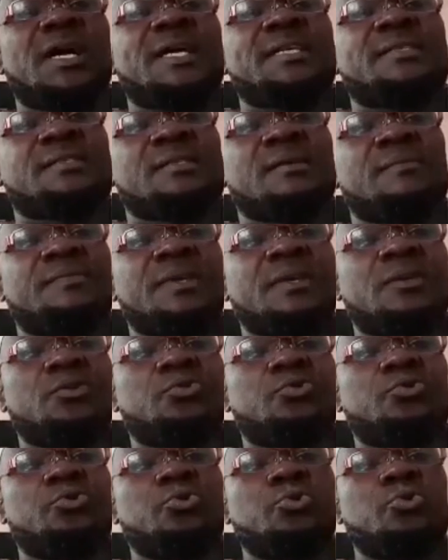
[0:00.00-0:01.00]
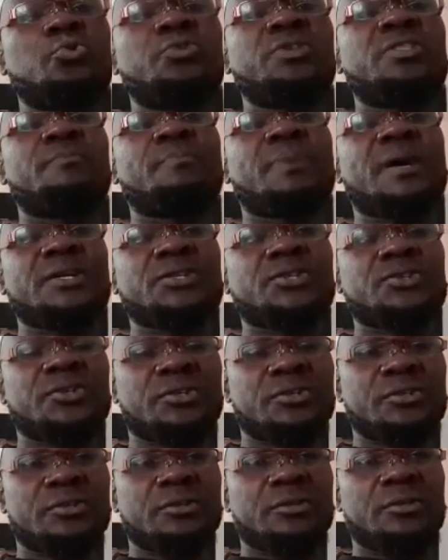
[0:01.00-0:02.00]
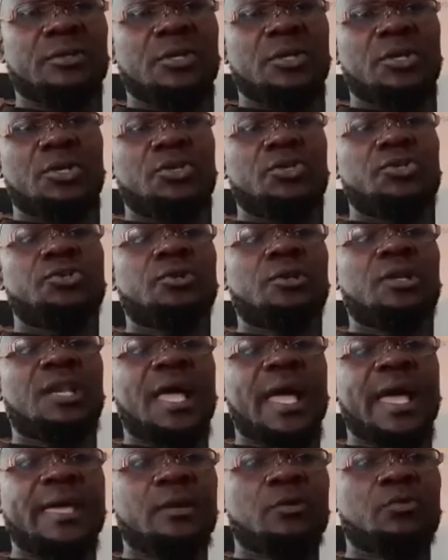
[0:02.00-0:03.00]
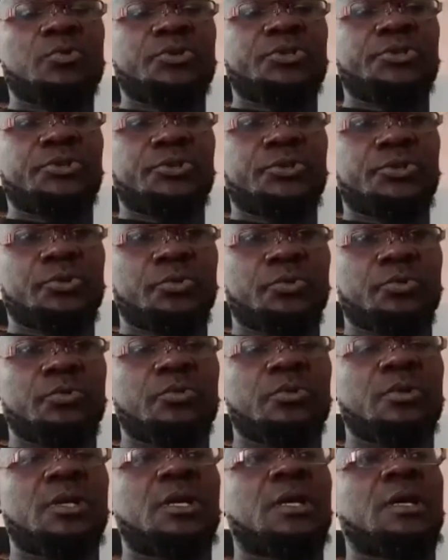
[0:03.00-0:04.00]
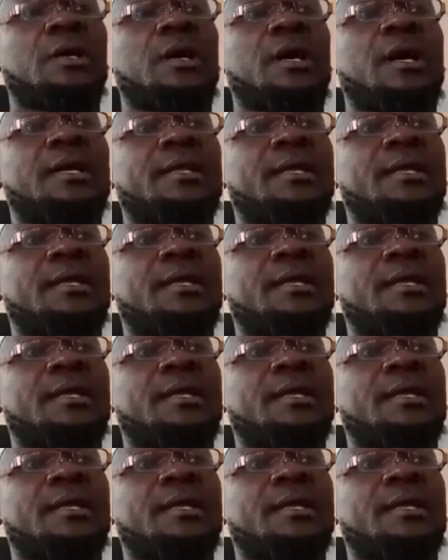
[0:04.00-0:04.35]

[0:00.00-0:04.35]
as something you do with passion. You like what you do. And